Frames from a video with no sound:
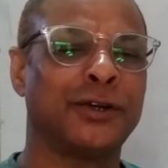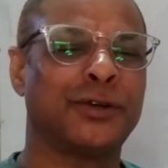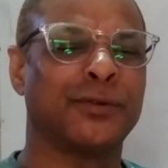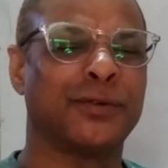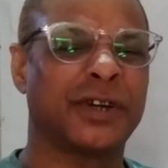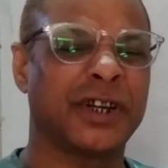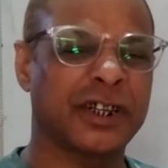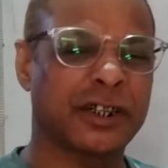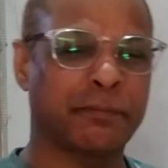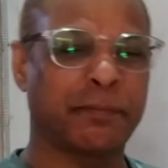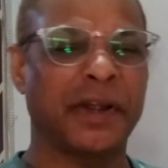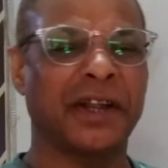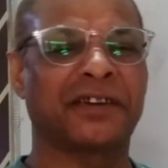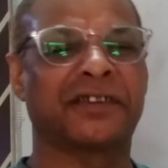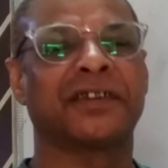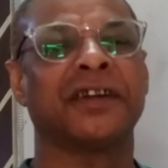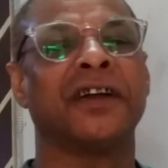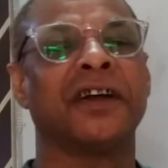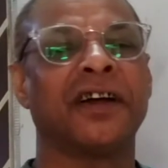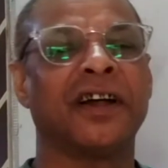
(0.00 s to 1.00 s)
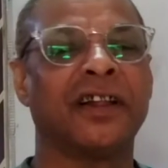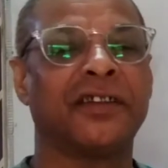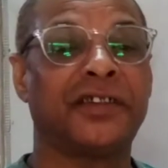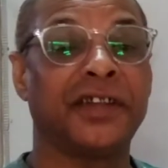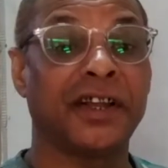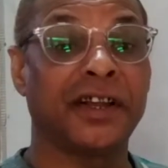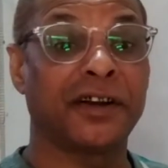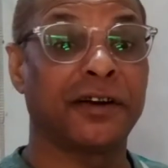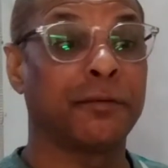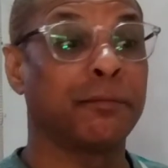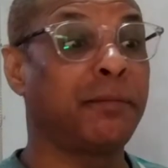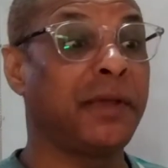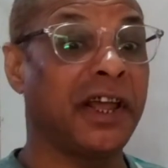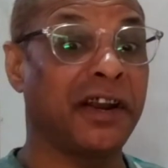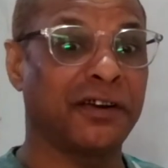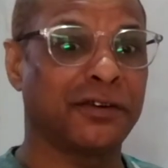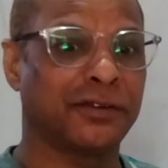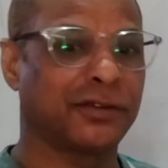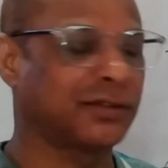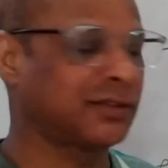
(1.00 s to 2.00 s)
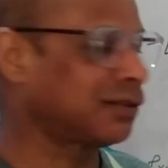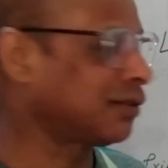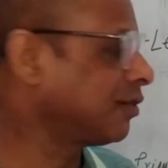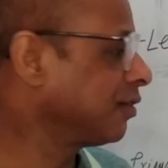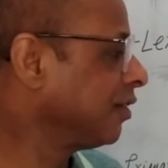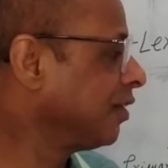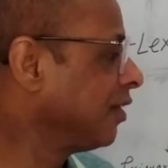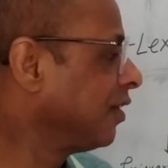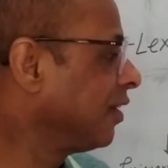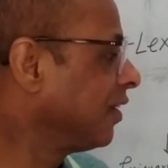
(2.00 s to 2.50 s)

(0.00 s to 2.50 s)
to respect their parents.